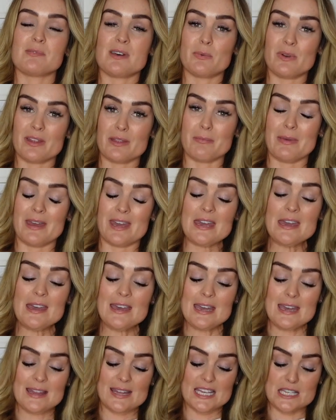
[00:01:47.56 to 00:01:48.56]
with me.
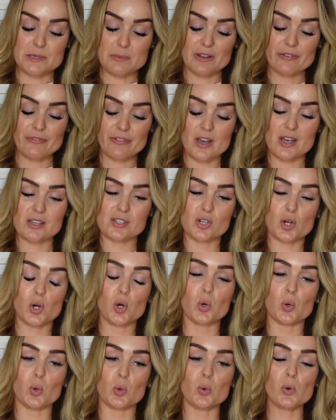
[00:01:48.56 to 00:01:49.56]
This is my first
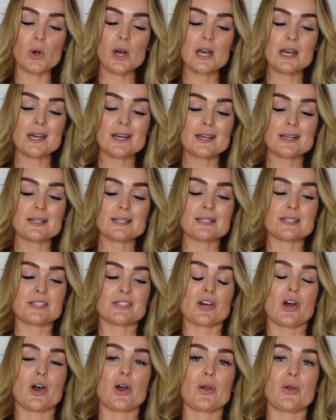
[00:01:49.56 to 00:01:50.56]
haul,
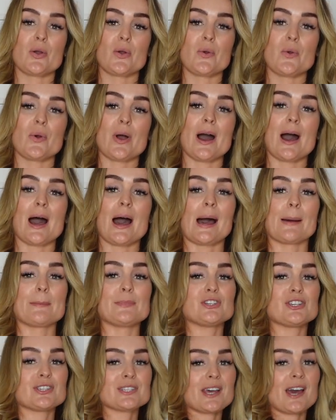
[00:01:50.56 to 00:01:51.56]
so I'm
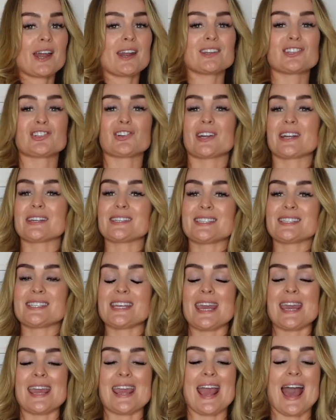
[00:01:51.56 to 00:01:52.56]
just kind of trying to
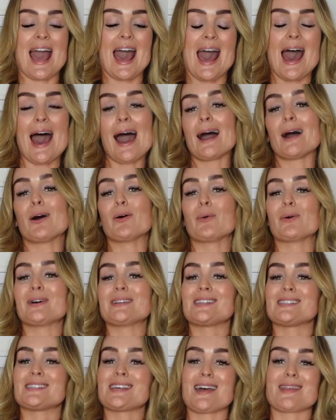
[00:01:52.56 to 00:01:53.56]
see how
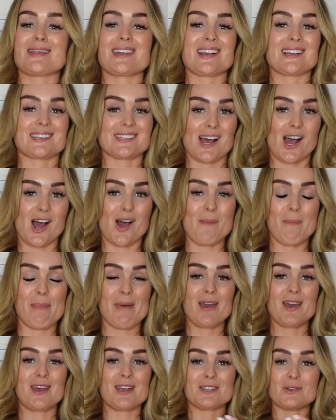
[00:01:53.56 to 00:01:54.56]
to set things up
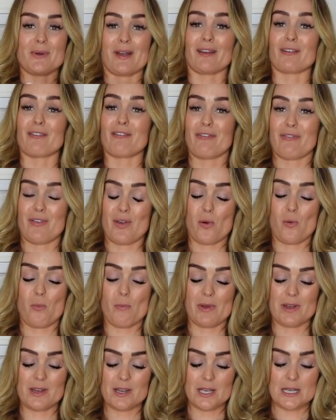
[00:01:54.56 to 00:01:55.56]
so I can
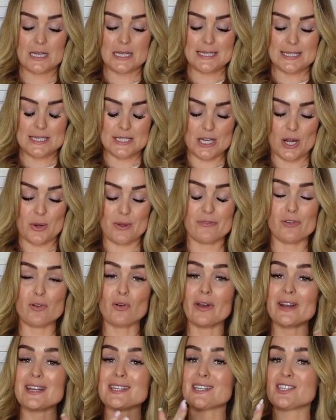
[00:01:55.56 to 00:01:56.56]
film. So if you've
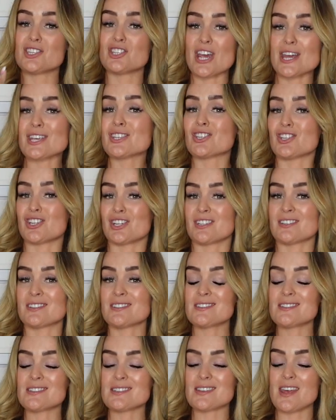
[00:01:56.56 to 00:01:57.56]
got any
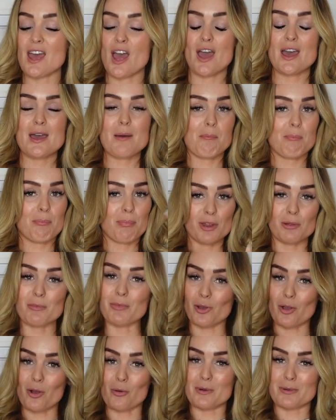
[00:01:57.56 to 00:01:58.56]
suggestions, put them in
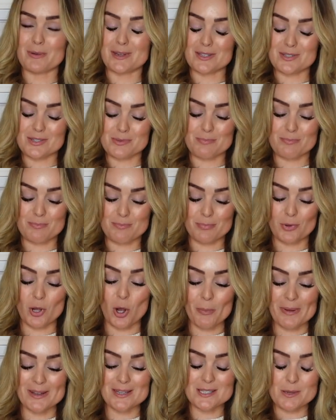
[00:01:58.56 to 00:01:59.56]
the
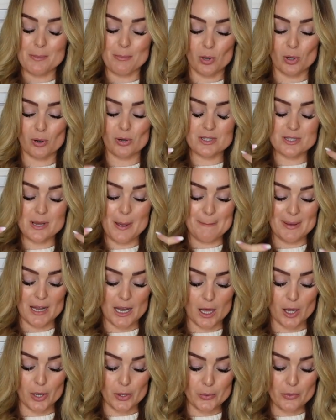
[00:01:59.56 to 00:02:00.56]
comments box
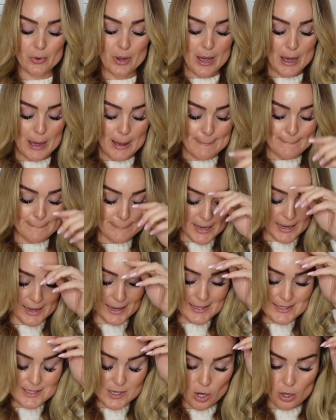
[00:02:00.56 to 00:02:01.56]
below,
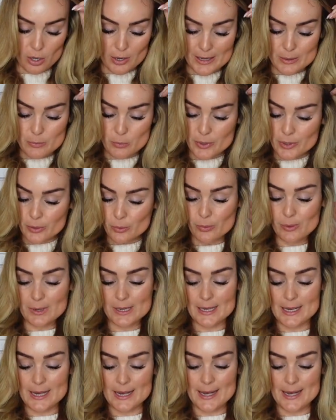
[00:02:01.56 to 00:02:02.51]
but I will,